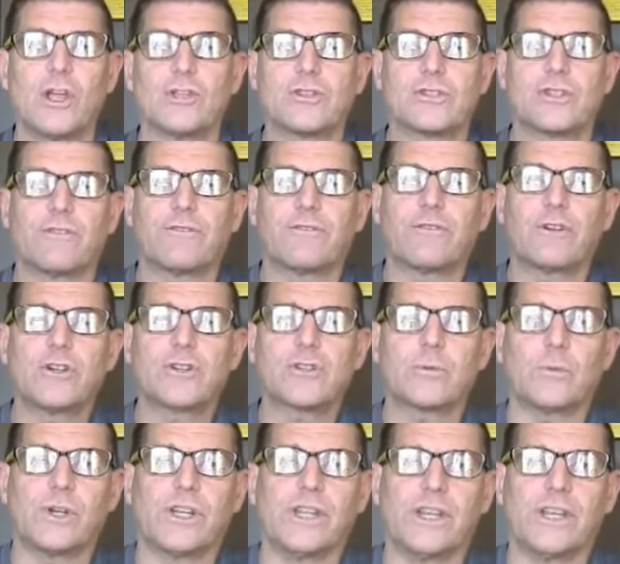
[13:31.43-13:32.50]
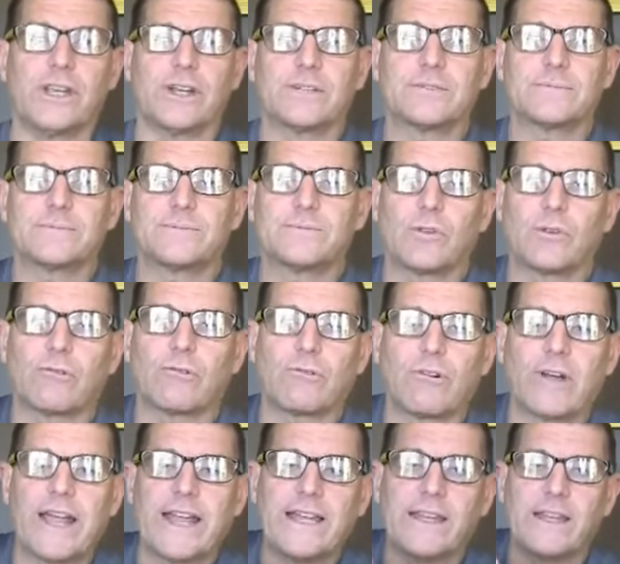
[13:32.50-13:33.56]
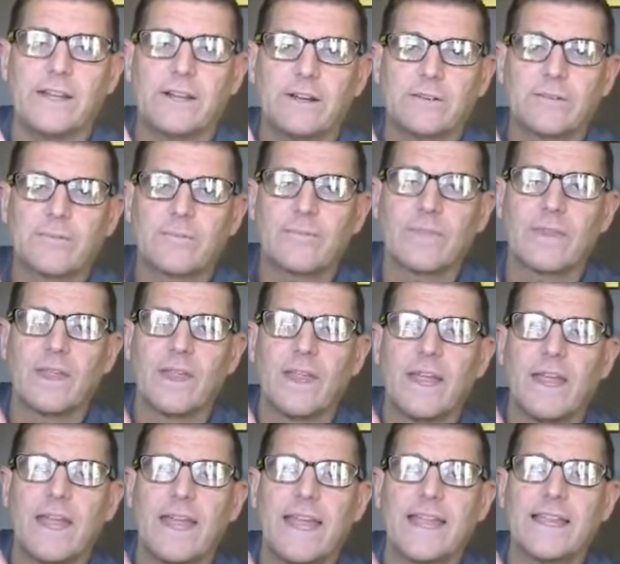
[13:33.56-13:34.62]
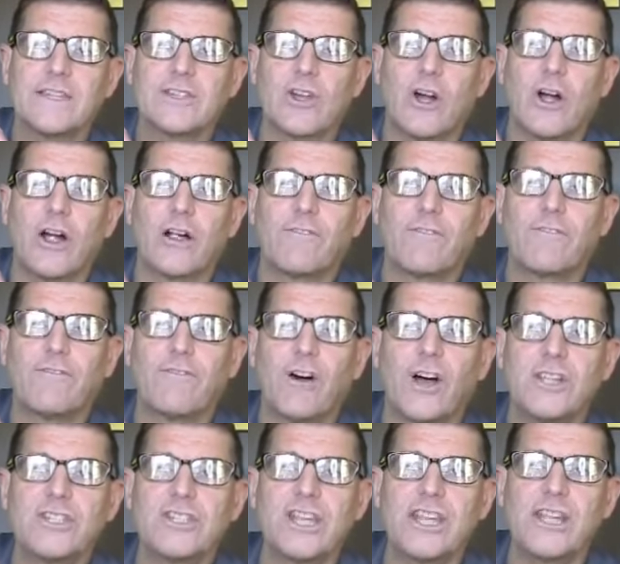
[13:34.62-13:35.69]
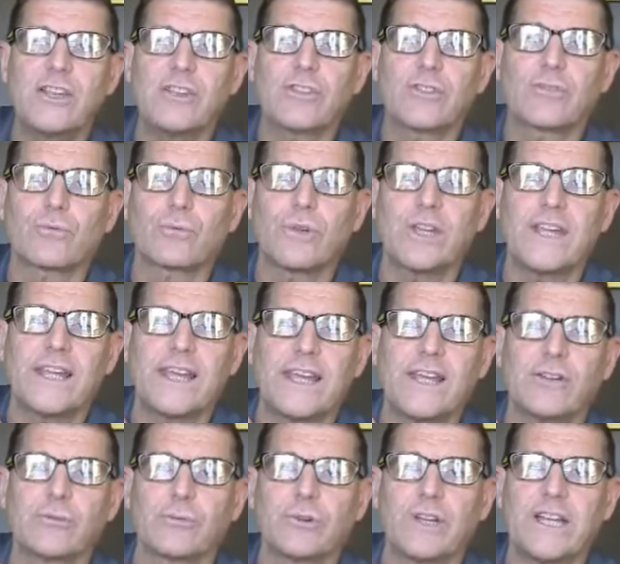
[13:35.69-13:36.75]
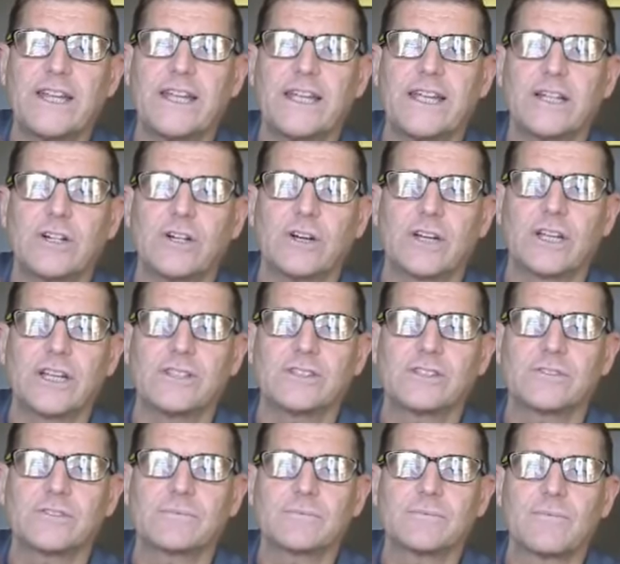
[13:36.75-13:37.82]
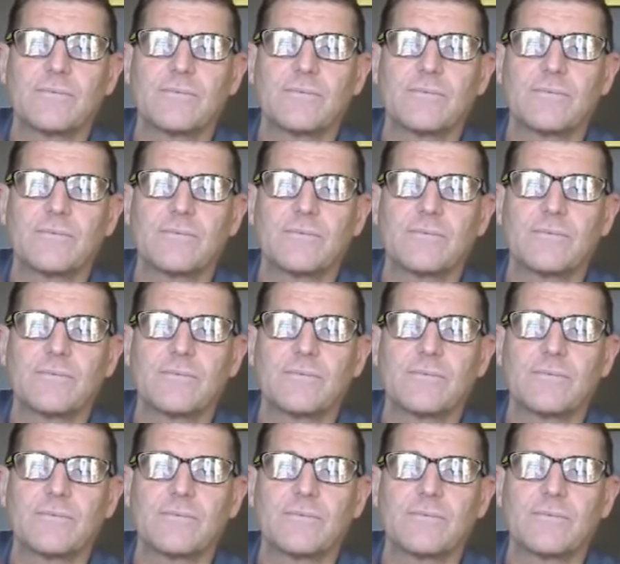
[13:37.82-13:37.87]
So the first one here, right here, is our fudgy 3-ingredient cookies.